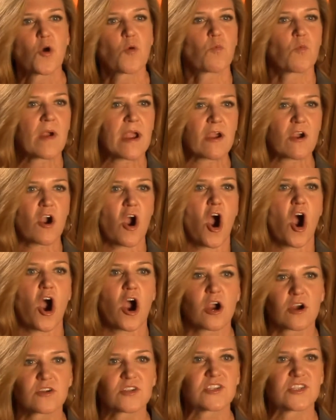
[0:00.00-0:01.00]
where
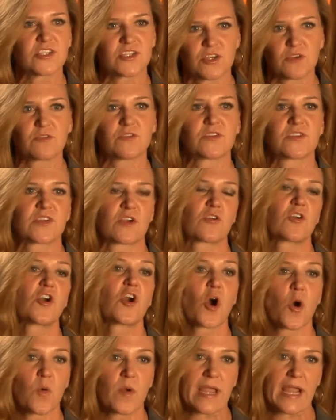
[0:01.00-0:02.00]
our students are
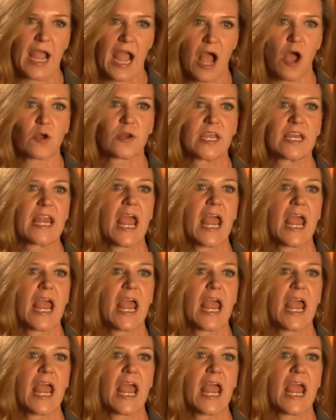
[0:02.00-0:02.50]
going out and